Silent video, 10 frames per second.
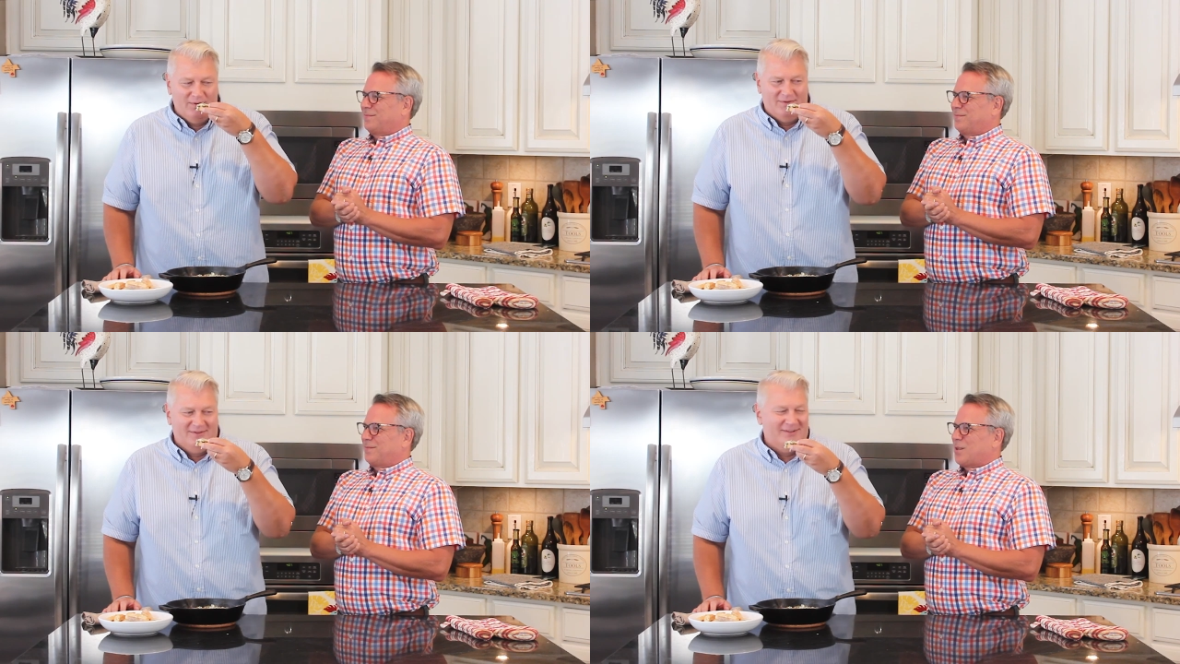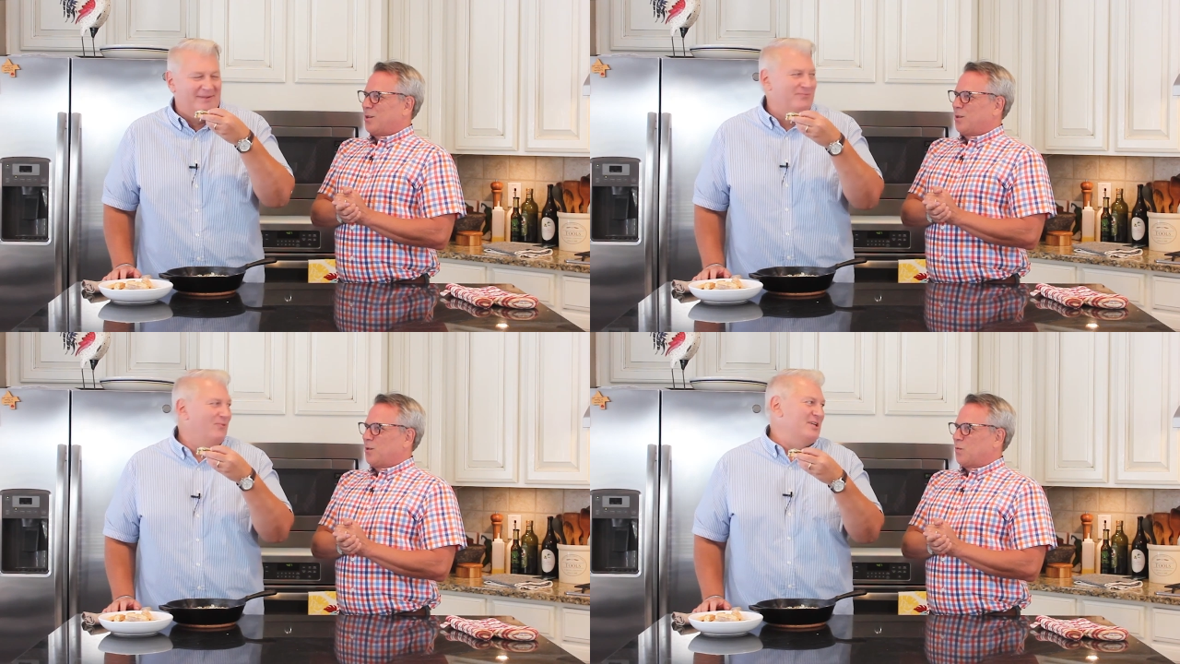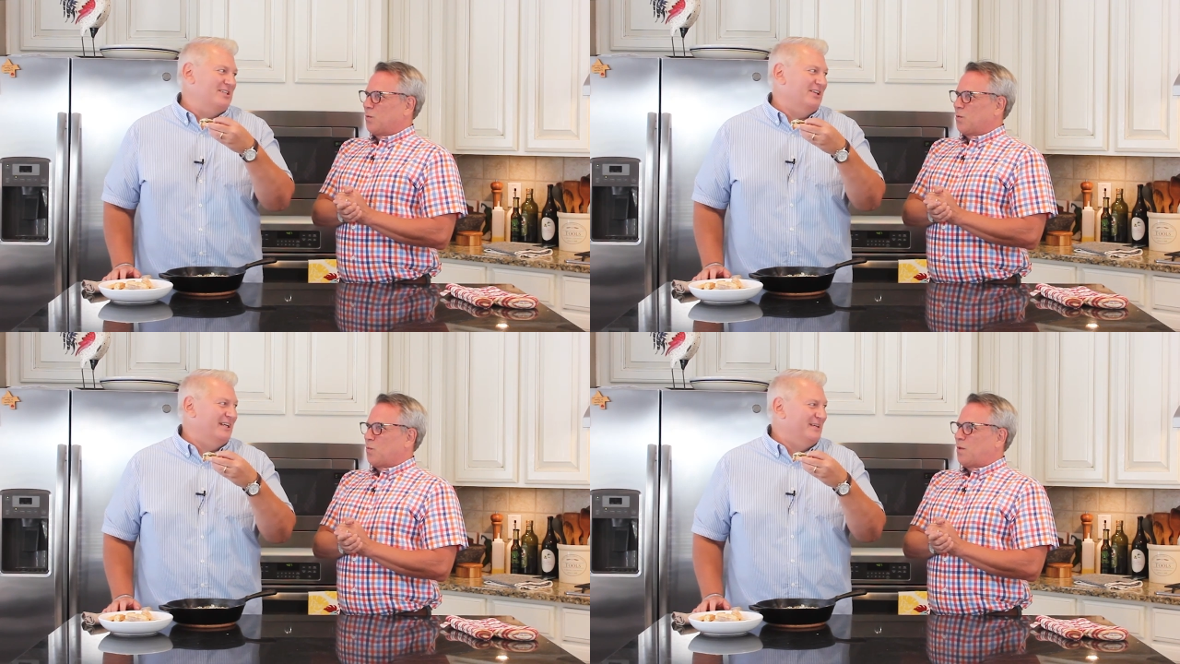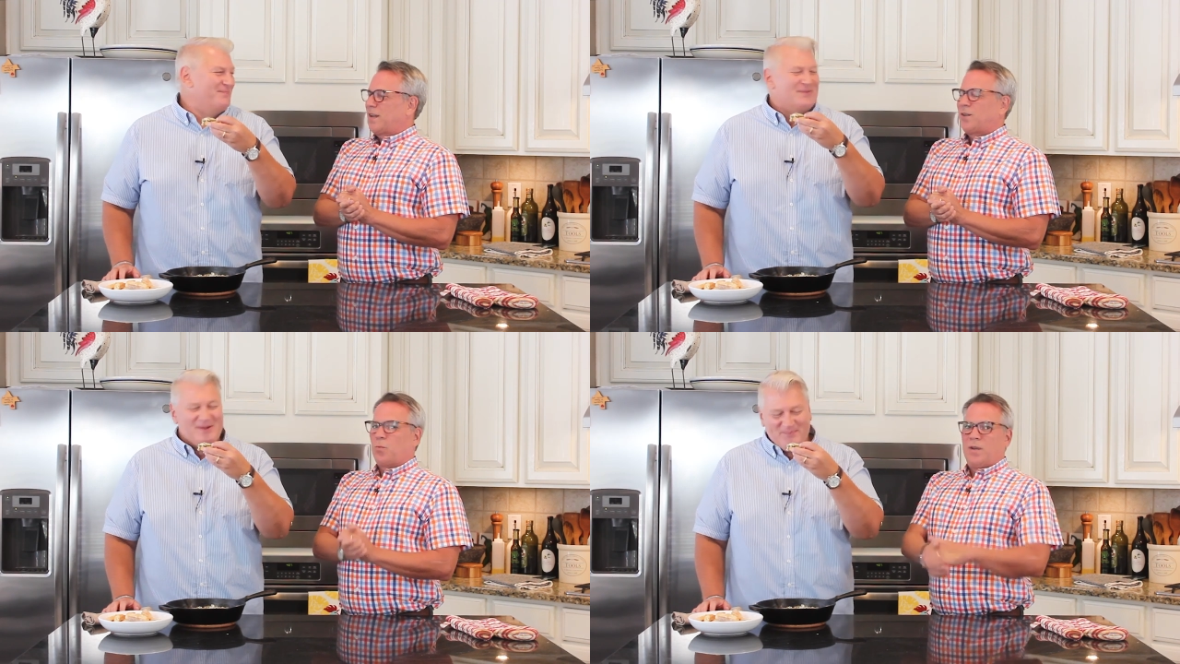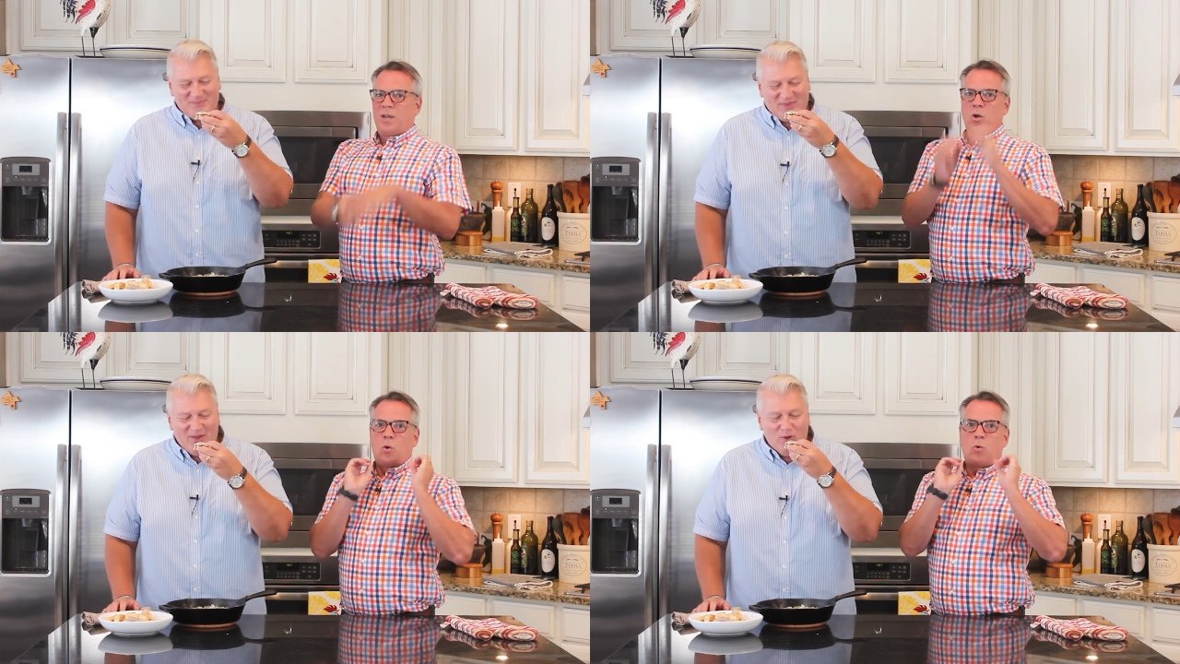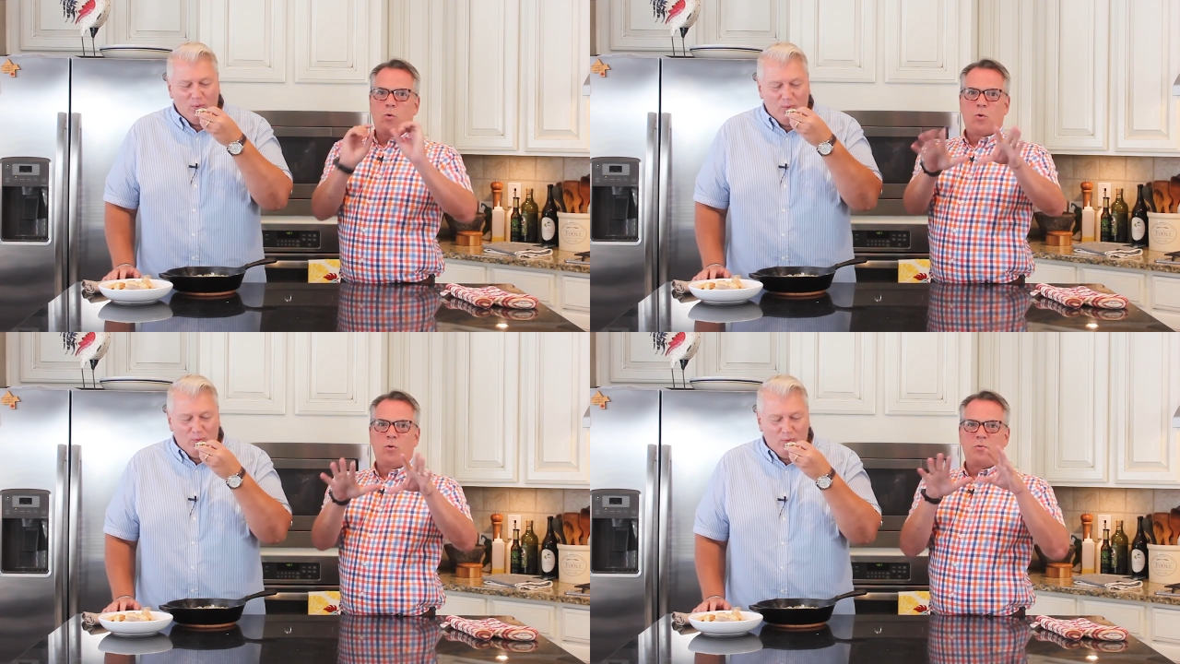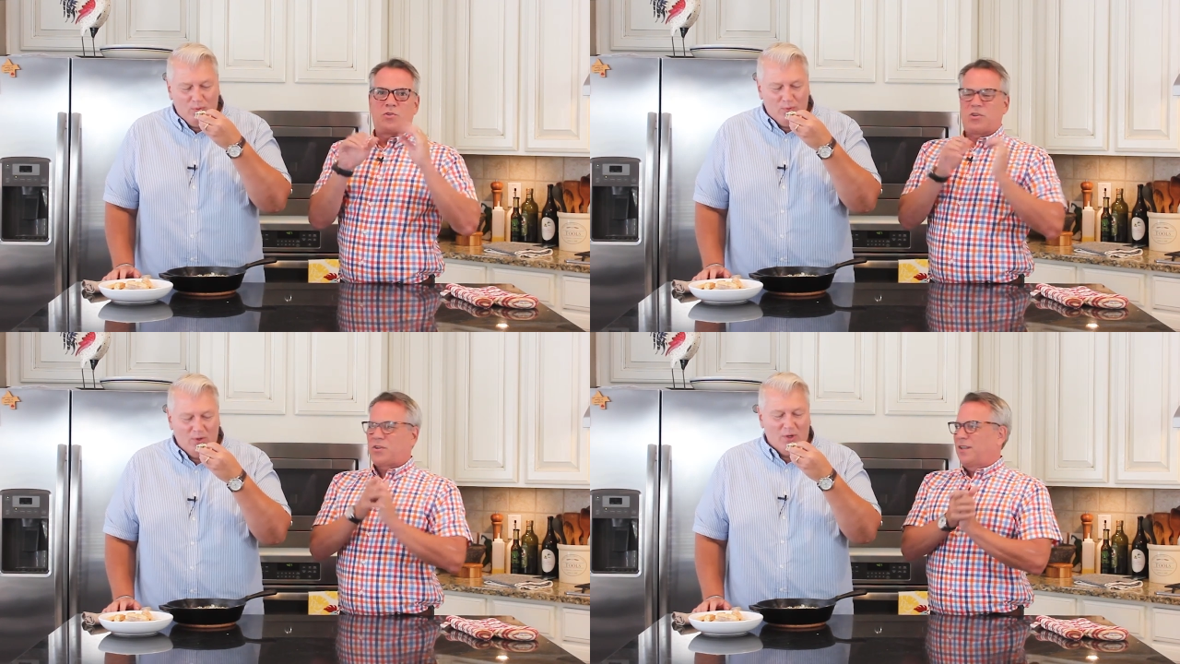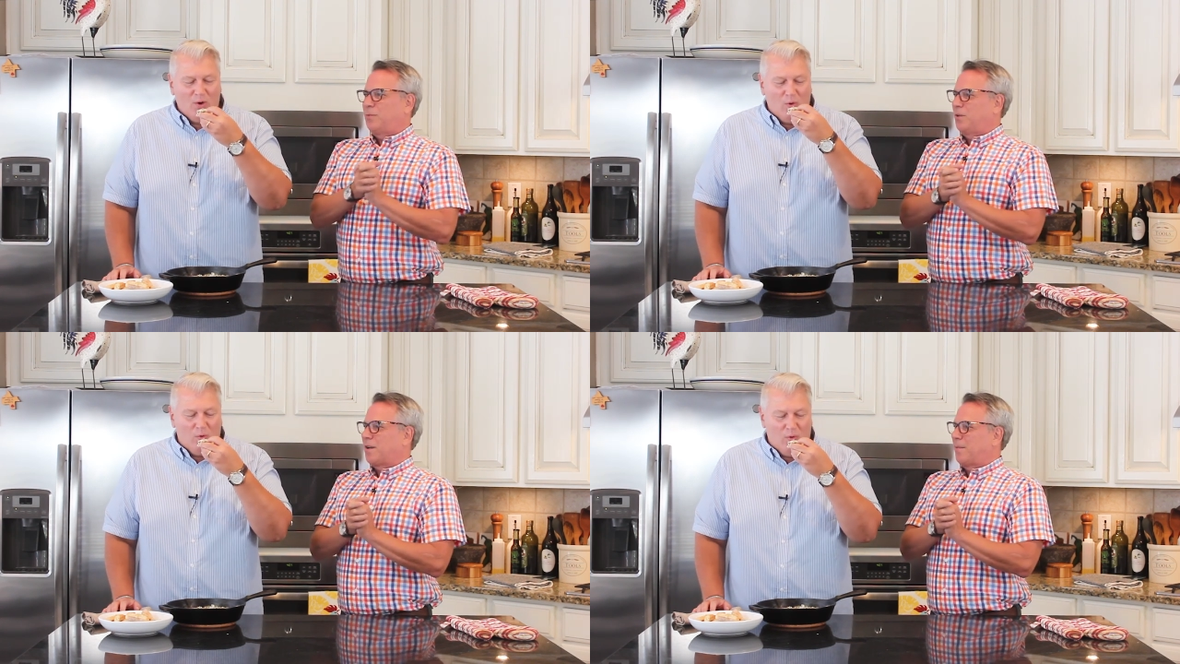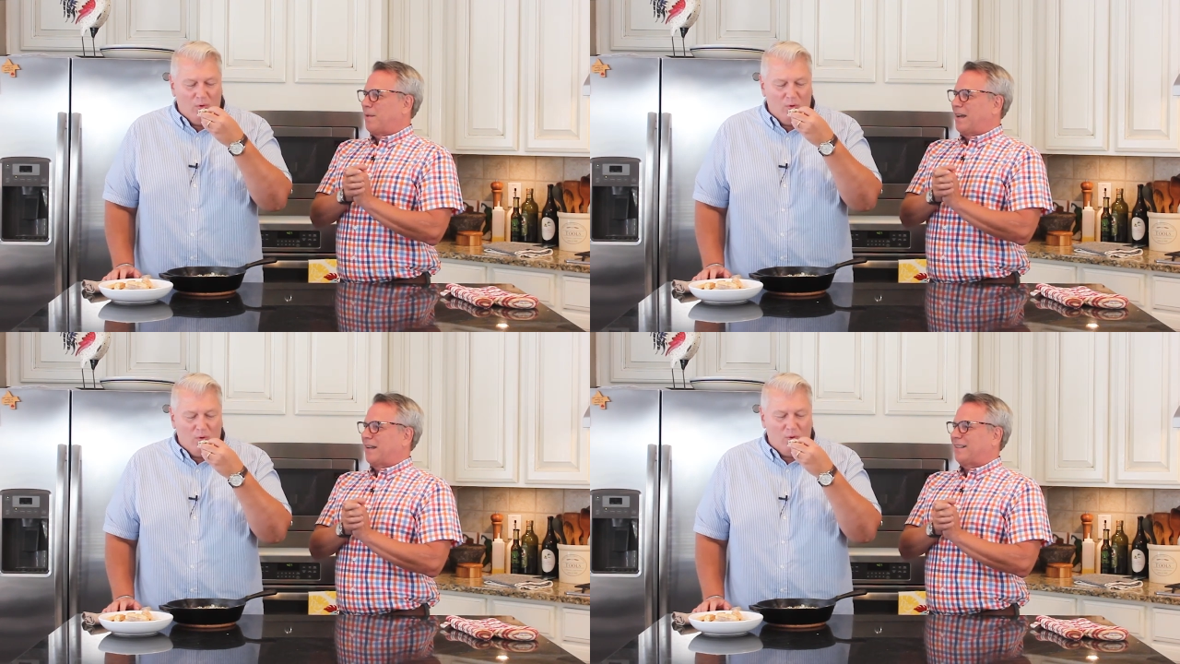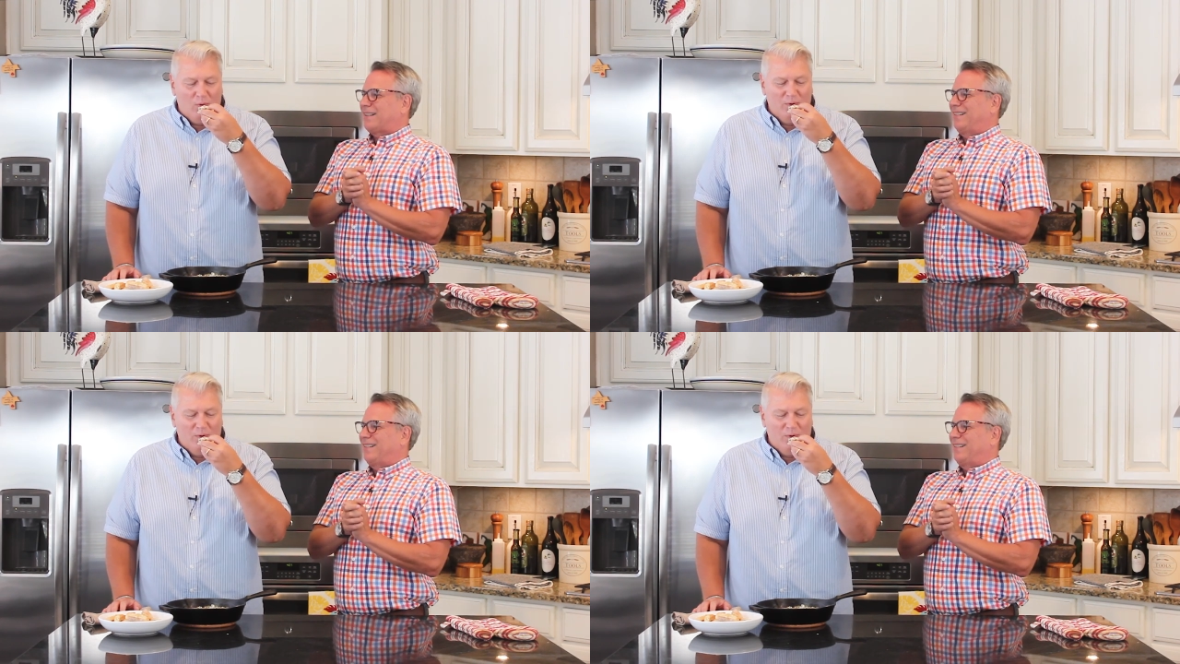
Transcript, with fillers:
Speaker 1: I'm whistling. Why don't we whoosh and then we'll come back?